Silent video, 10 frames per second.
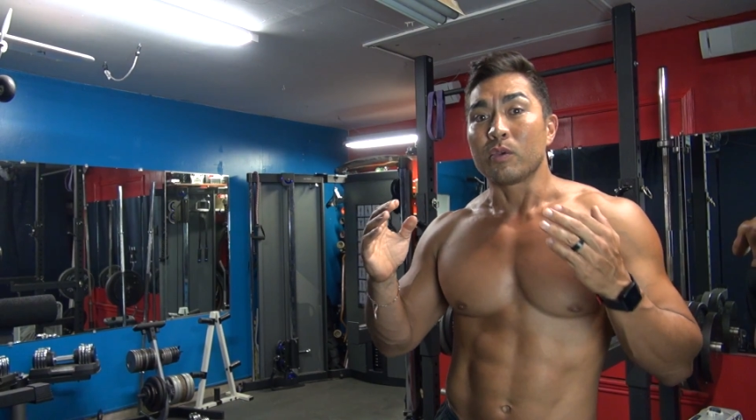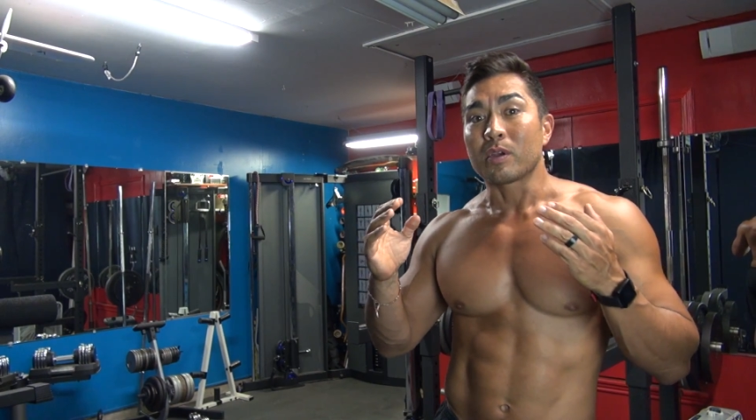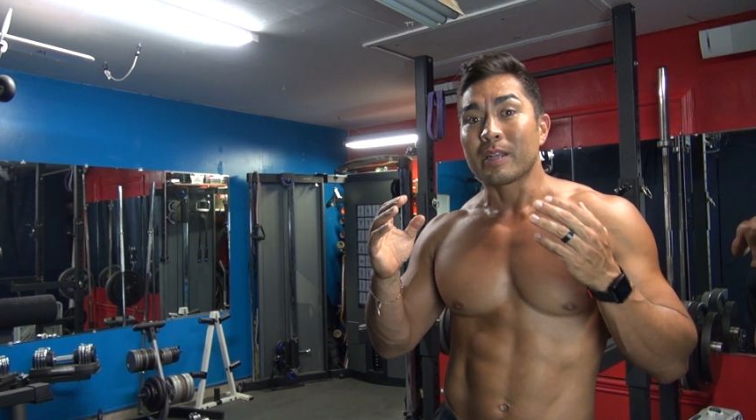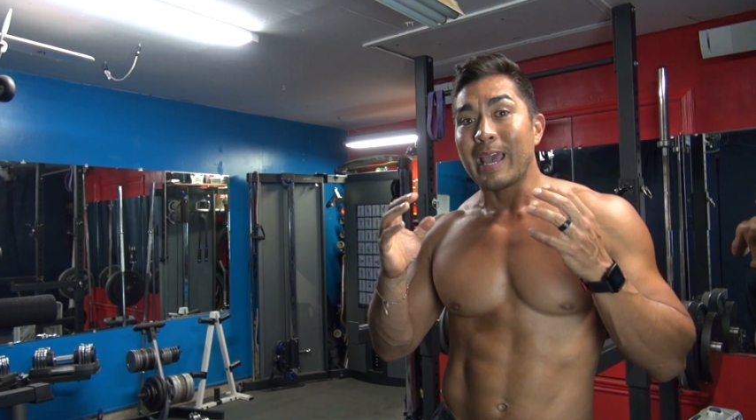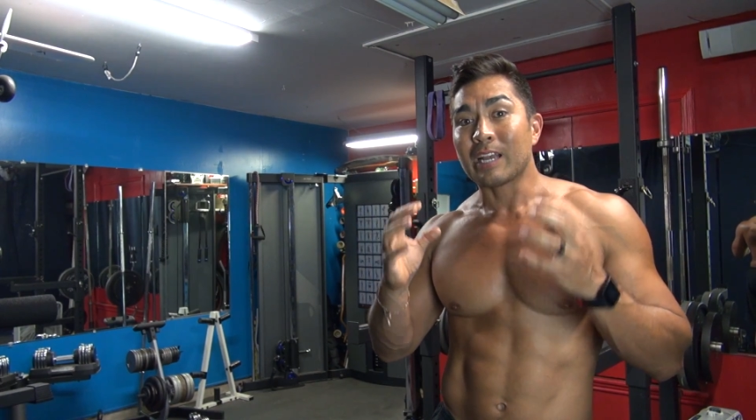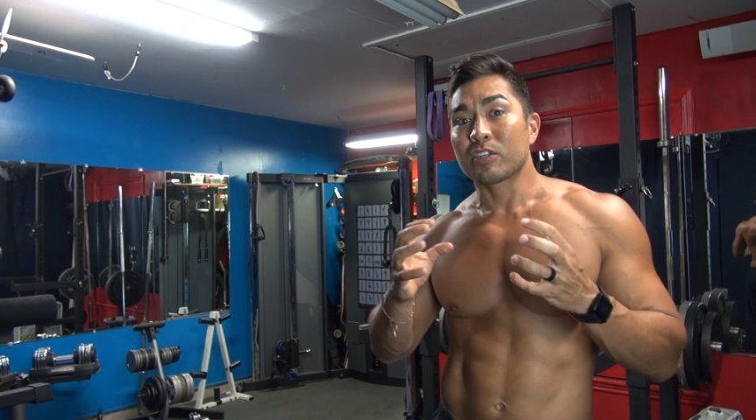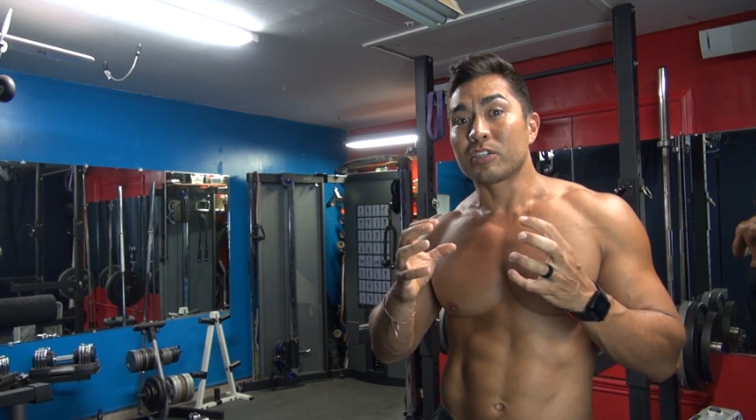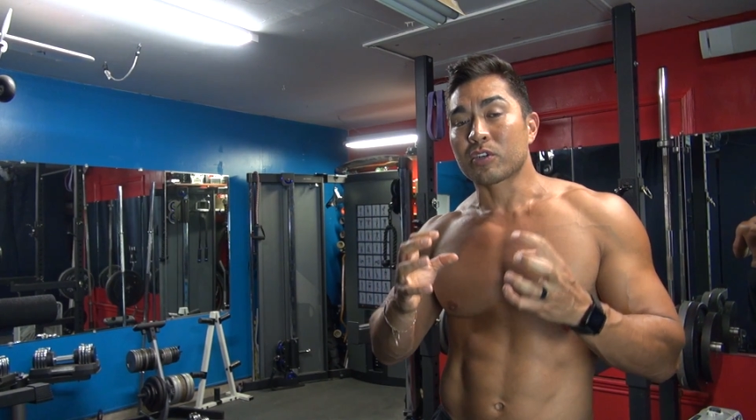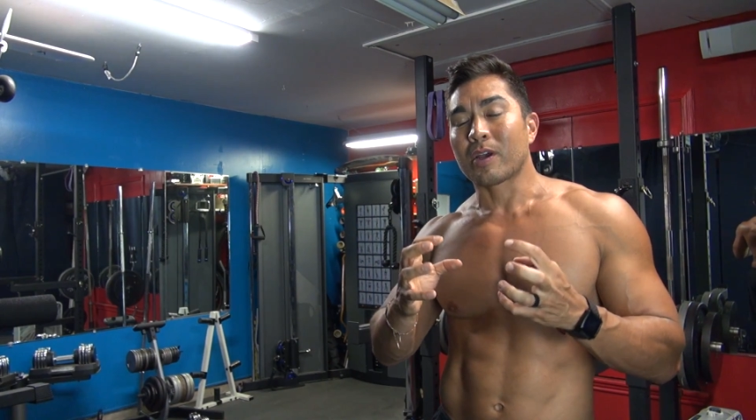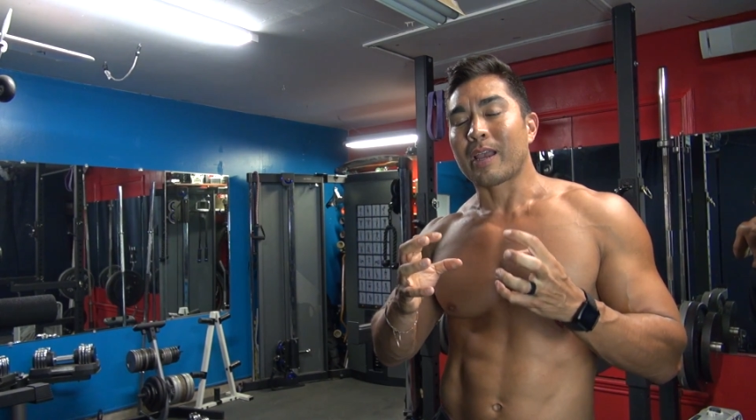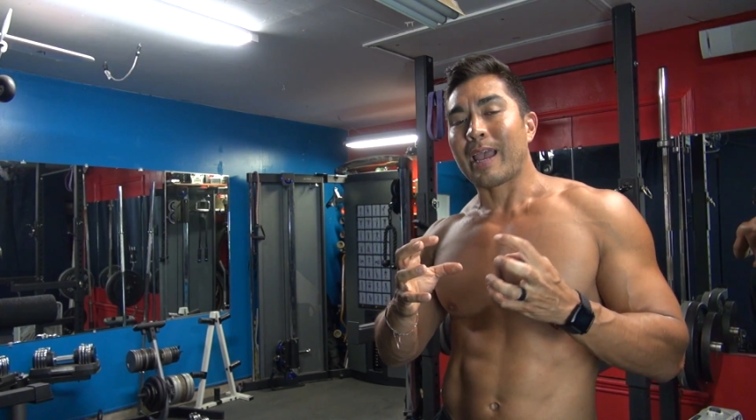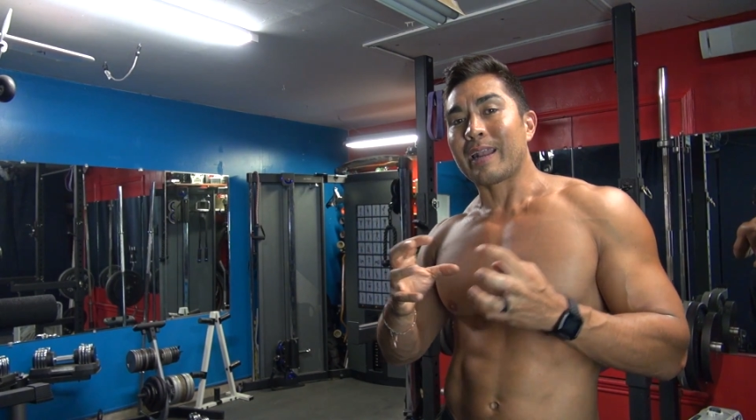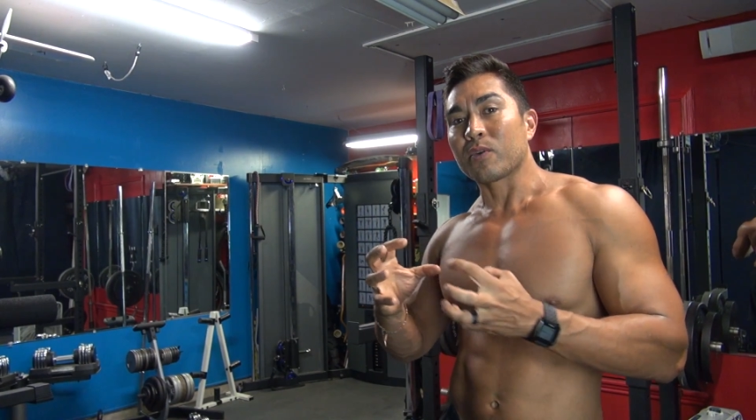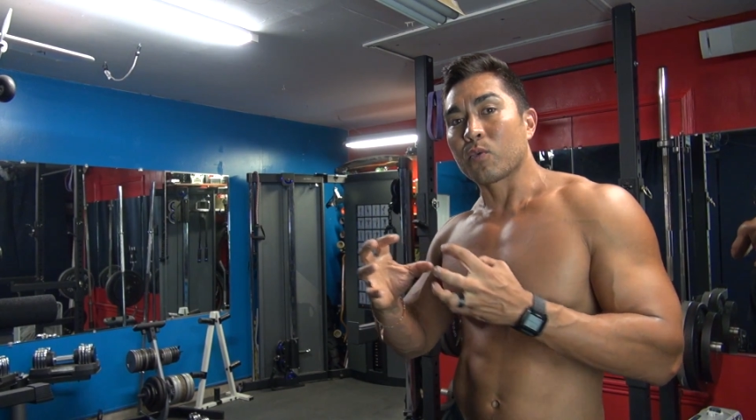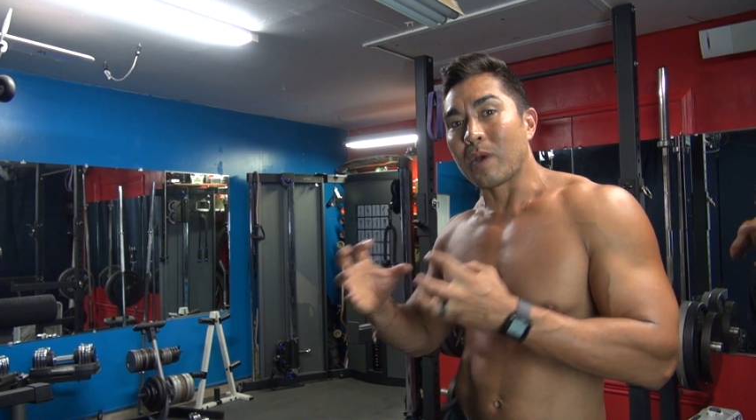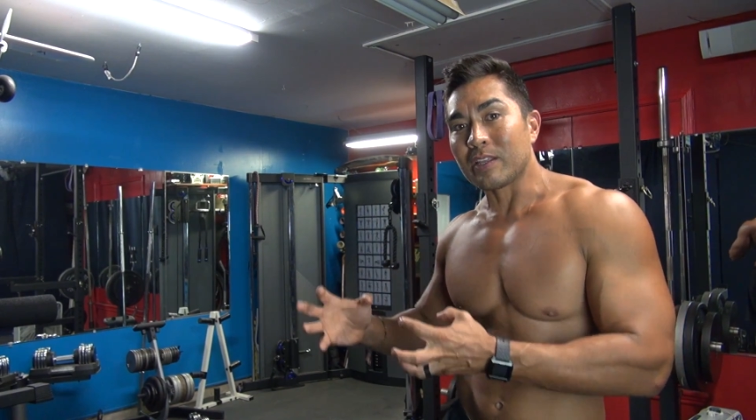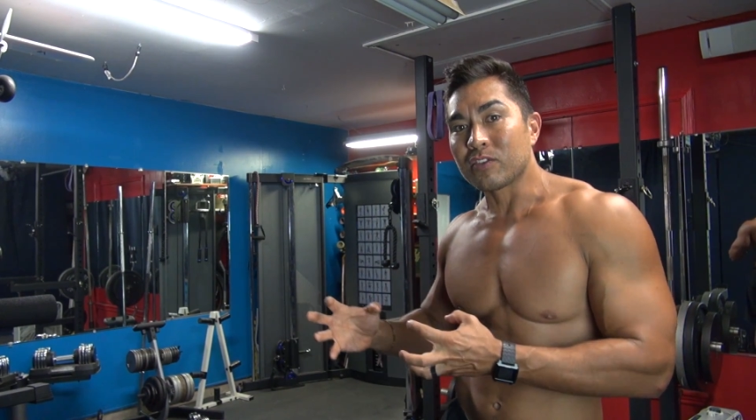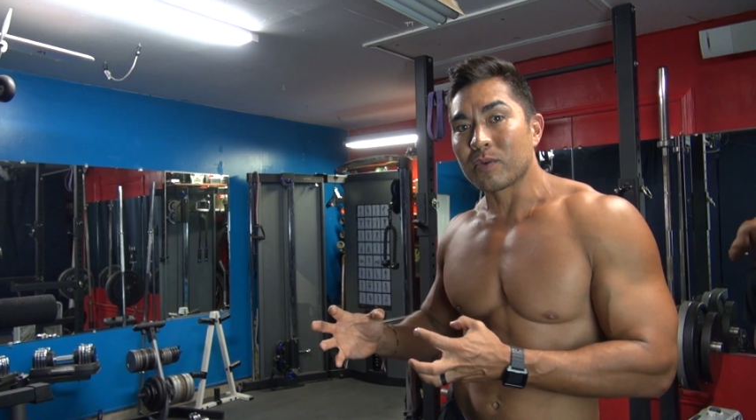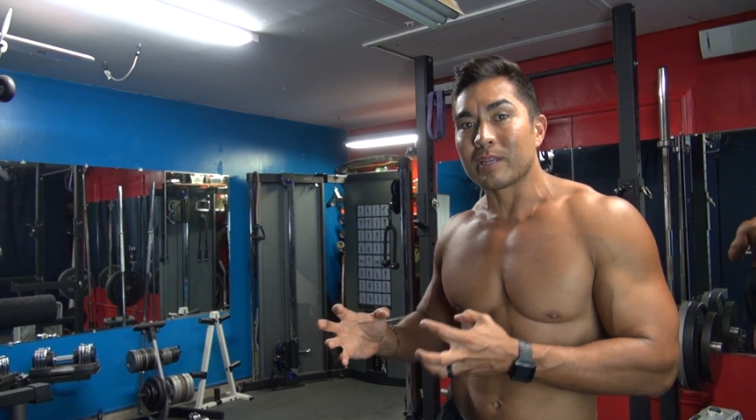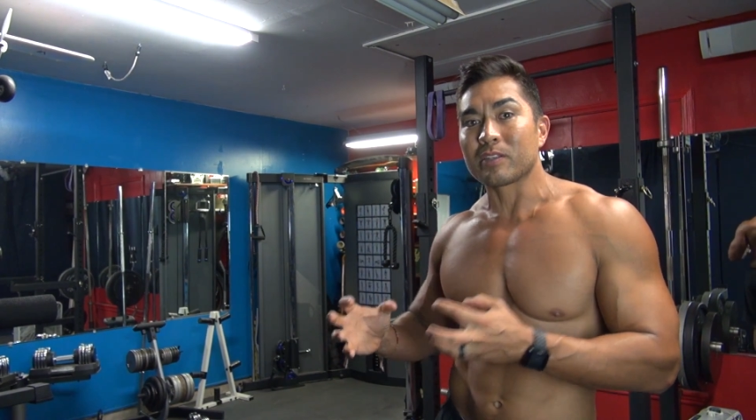you can actually start adding weight
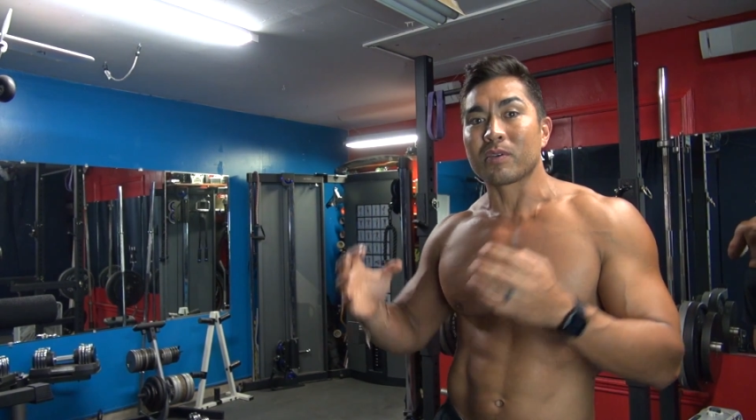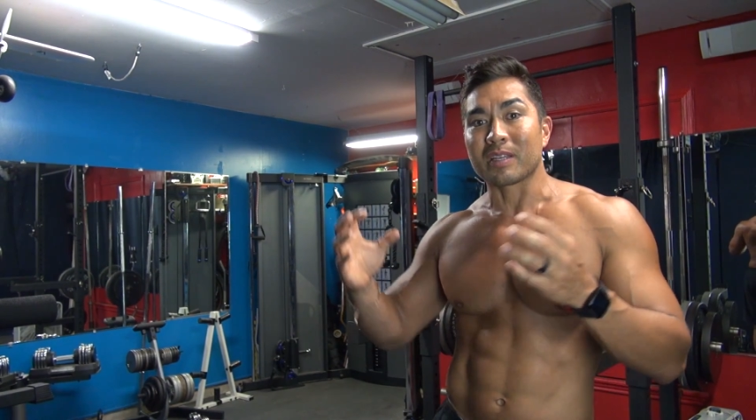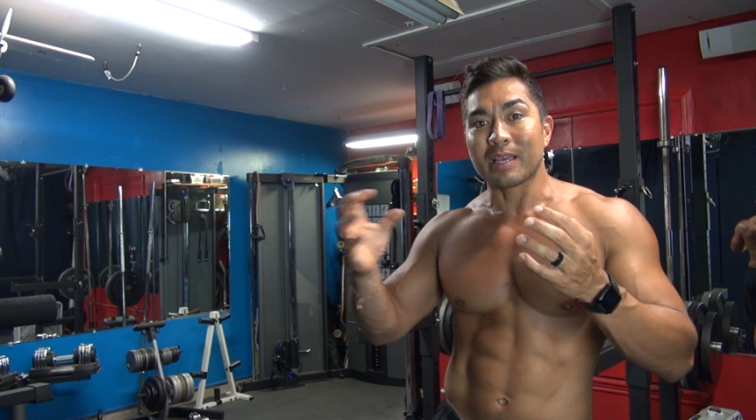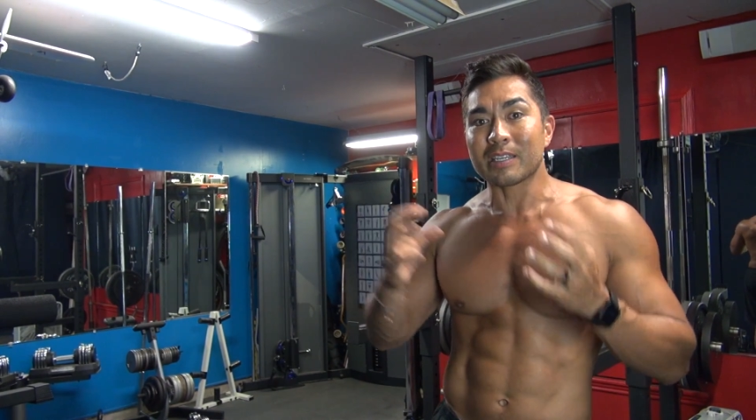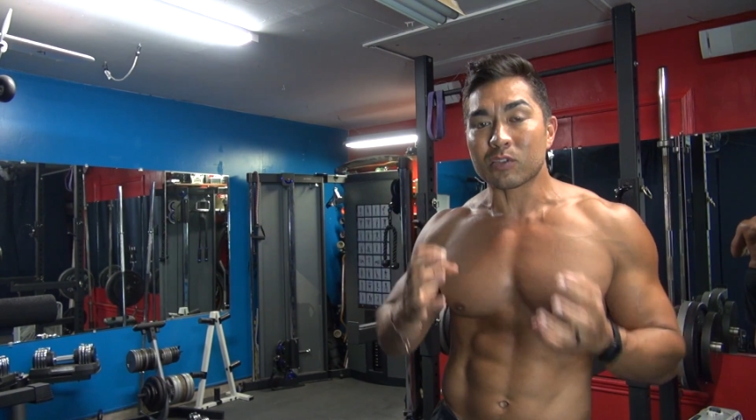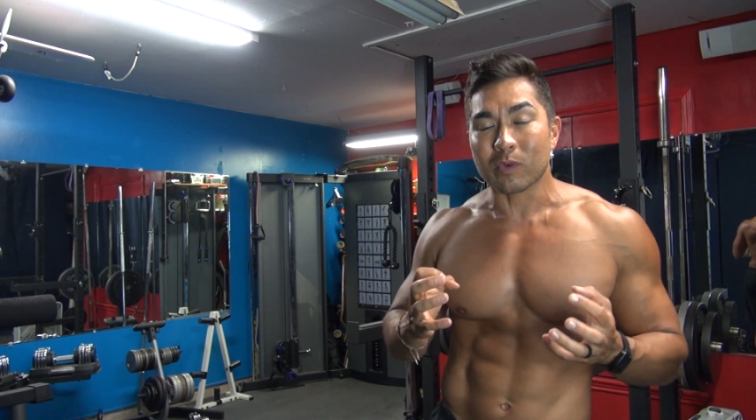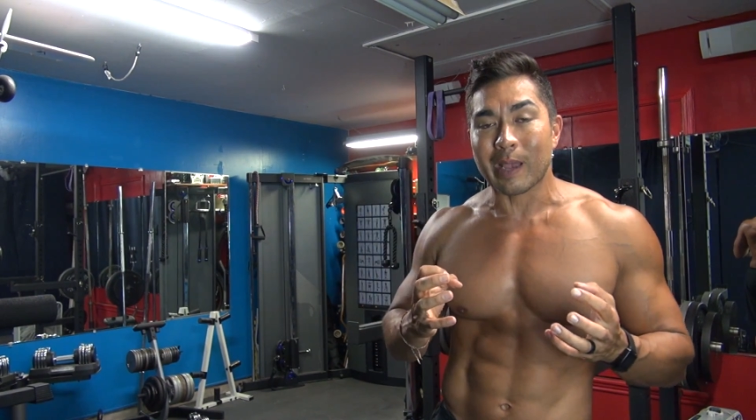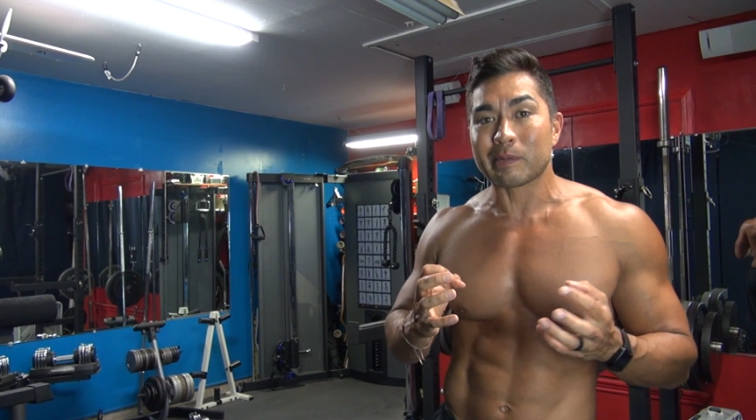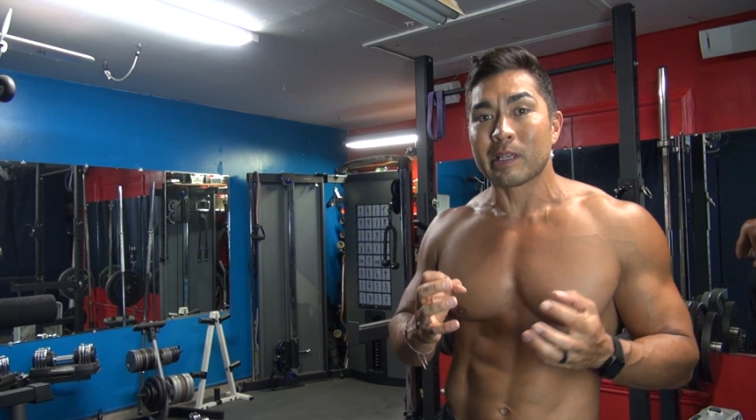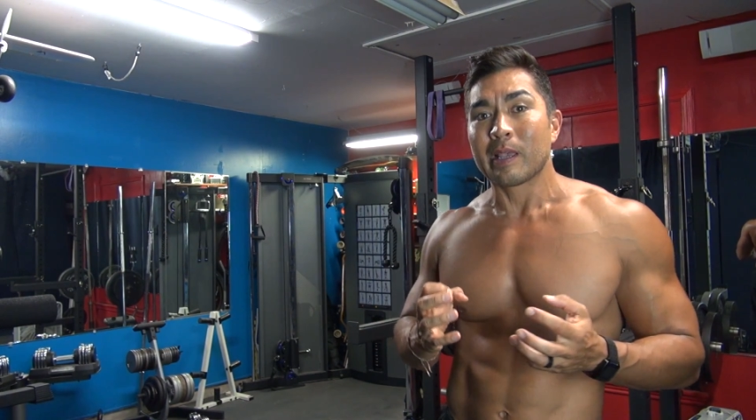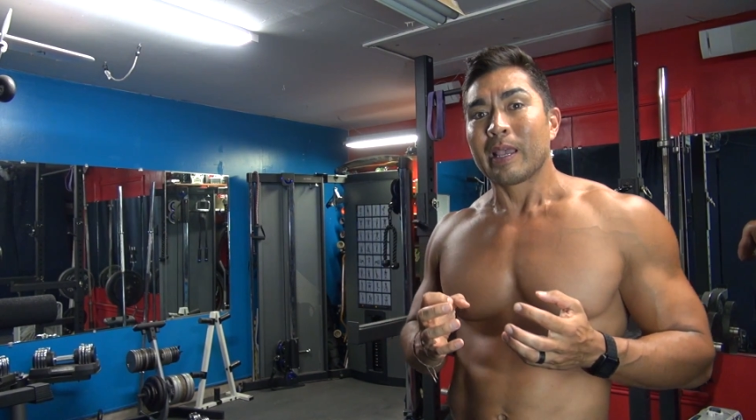to it, doing less reps,